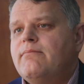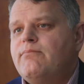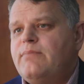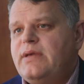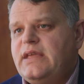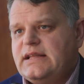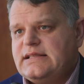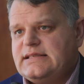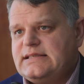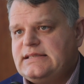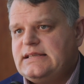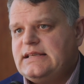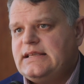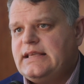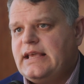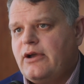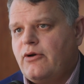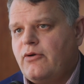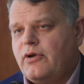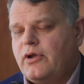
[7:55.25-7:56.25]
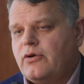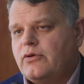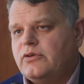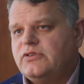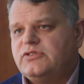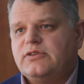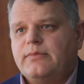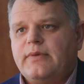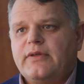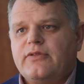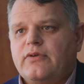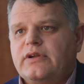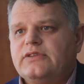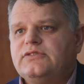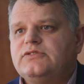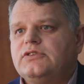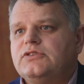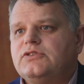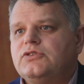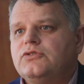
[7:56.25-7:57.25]
P&C carrier or some other
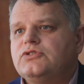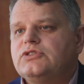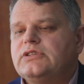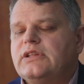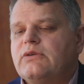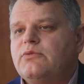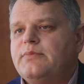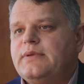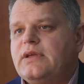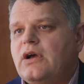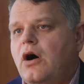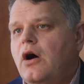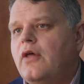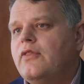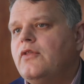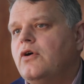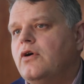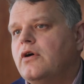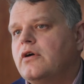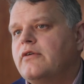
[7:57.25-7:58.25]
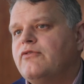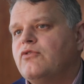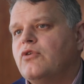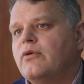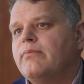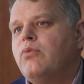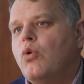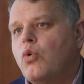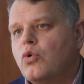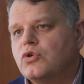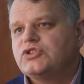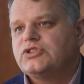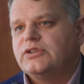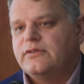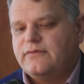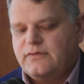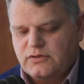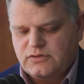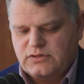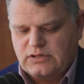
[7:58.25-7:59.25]
institution that would be on the hook for a portion
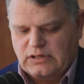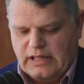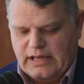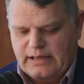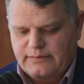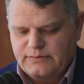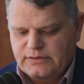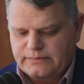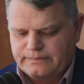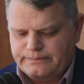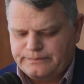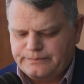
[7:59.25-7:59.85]
of those claims.